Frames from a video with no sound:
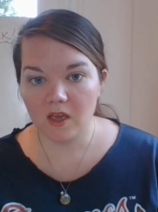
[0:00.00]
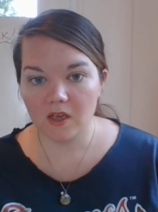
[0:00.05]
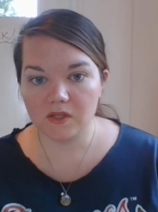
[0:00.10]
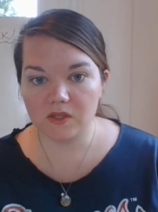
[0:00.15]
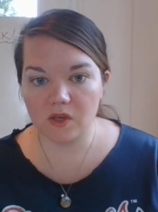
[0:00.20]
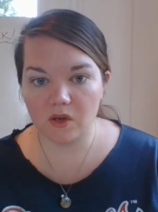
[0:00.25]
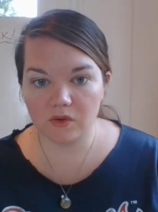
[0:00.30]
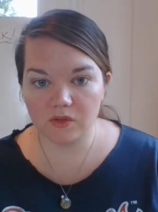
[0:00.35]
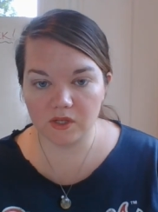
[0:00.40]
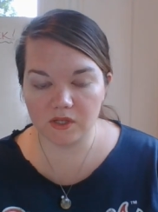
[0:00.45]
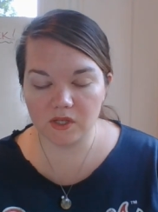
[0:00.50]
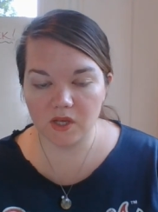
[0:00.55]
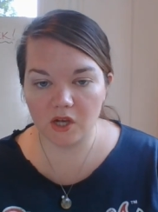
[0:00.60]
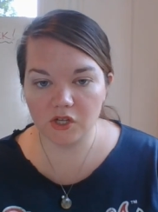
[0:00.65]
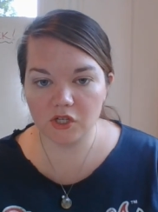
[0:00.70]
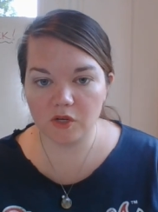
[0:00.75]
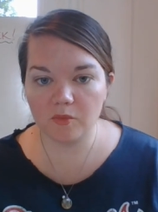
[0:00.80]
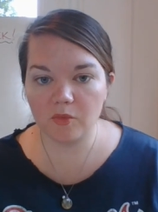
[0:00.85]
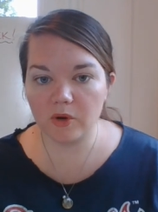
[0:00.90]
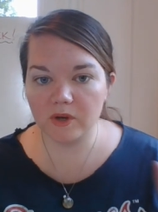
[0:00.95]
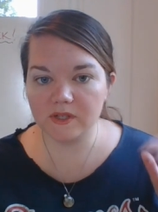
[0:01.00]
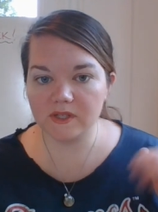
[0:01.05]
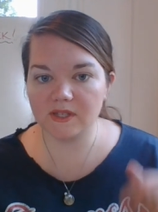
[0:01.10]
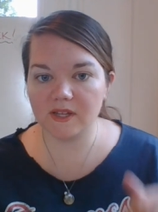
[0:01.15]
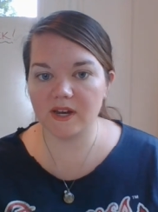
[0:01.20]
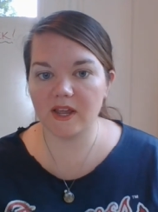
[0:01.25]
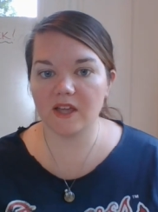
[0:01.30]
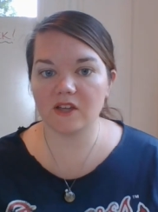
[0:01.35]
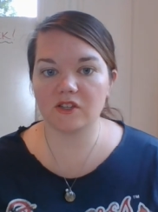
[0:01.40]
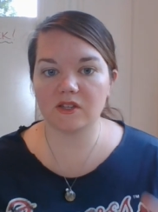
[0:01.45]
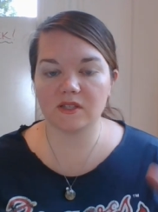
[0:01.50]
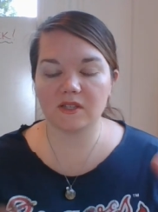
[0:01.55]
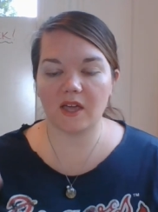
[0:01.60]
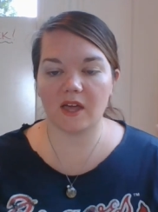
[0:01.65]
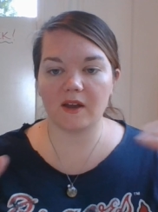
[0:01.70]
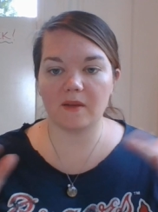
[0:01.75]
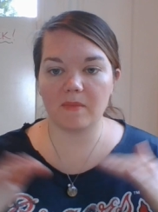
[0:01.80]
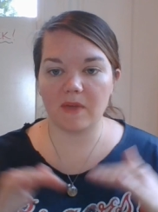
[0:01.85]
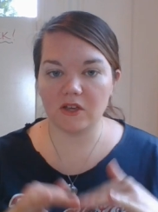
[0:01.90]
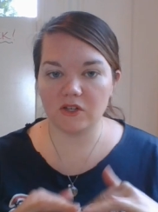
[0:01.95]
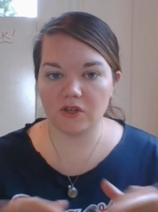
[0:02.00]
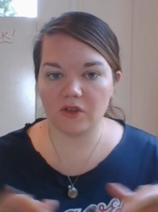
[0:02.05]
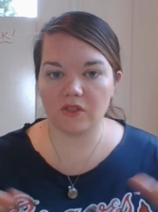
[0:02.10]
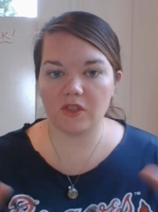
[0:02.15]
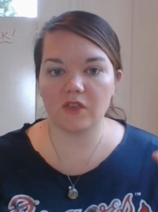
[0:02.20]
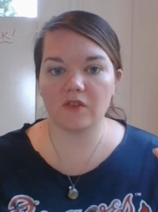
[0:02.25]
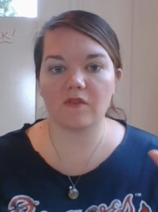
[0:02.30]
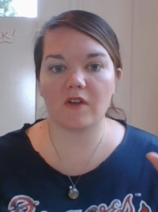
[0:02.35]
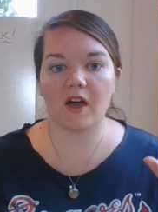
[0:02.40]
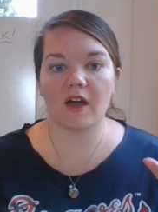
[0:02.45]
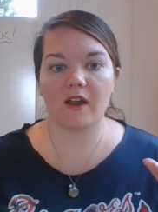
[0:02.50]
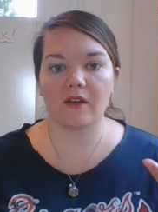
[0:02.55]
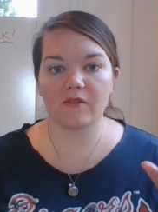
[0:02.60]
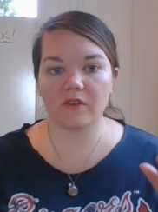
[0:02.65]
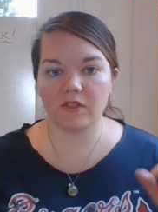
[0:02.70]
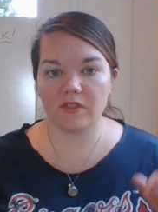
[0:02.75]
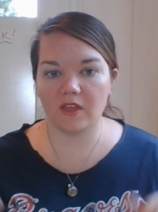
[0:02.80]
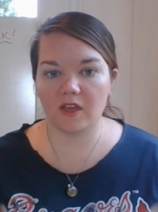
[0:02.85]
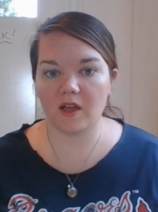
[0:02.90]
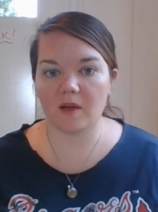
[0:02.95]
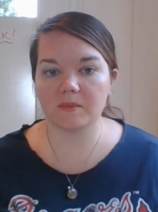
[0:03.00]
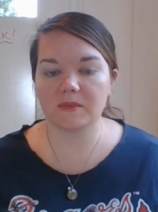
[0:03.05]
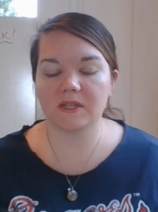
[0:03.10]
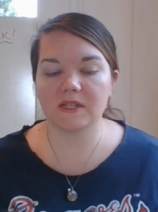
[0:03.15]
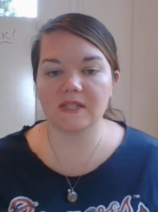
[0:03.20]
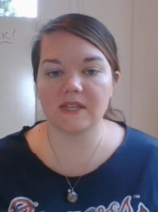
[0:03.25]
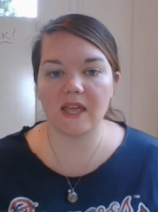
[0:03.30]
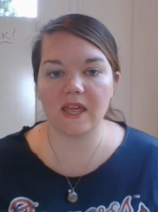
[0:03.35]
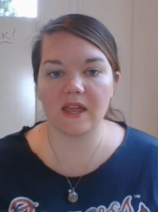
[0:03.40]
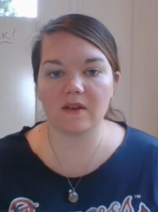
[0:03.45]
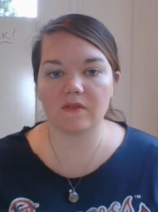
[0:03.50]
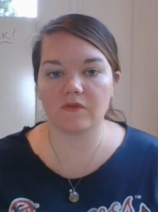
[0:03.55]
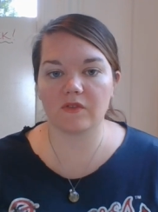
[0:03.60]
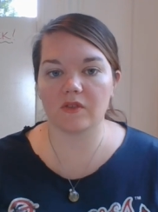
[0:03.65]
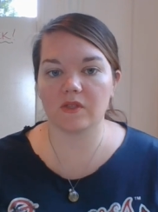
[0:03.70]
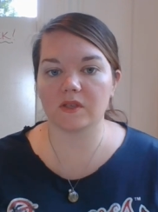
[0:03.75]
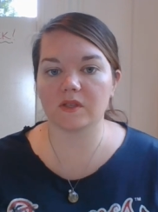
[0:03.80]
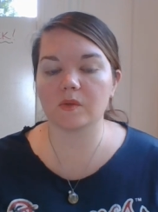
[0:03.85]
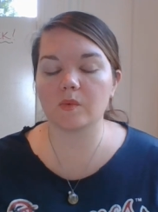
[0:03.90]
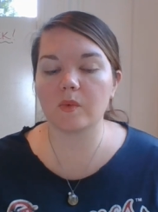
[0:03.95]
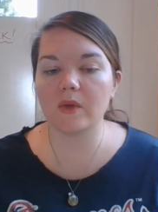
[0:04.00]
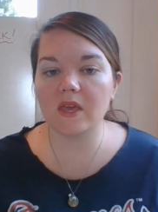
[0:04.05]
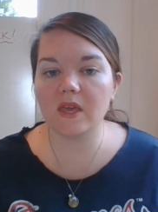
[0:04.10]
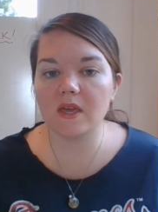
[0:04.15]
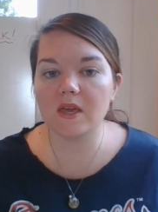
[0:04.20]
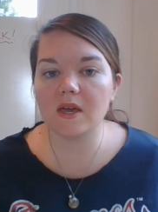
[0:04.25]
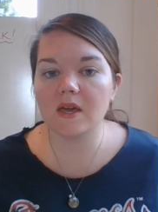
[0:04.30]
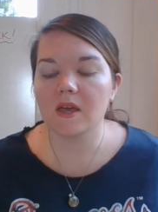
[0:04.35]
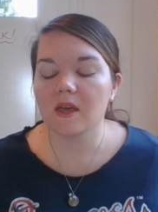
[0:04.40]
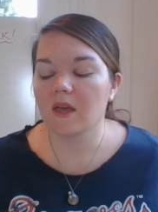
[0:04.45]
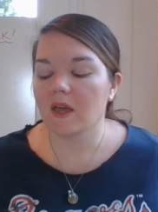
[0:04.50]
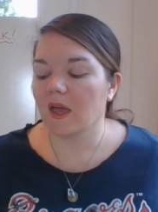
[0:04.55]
So discussion boards today, just kind of make sure that you've got everything up to date for this week.